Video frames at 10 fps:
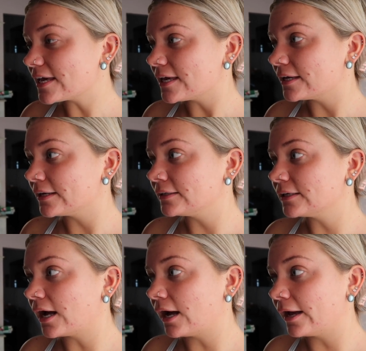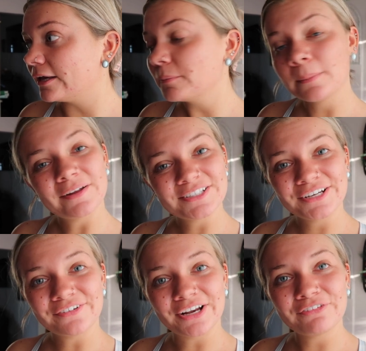and I am about to
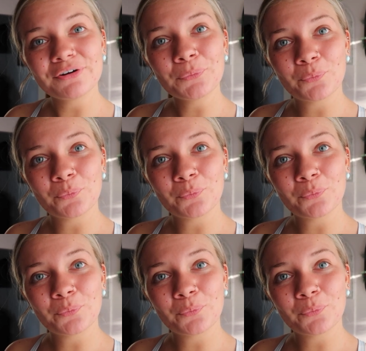get ready for